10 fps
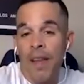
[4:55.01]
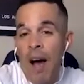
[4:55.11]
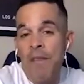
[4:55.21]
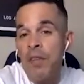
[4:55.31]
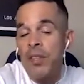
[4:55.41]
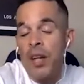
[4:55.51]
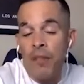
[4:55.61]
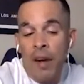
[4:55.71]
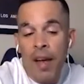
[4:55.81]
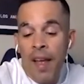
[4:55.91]
I've
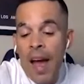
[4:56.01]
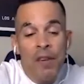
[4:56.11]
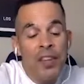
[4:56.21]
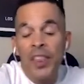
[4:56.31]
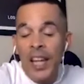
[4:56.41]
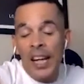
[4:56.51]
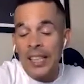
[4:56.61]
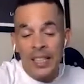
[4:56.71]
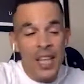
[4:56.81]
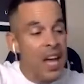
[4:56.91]
discovered everything I
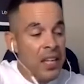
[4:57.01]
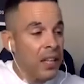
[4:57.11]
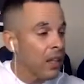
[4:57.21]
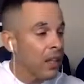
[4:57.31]
take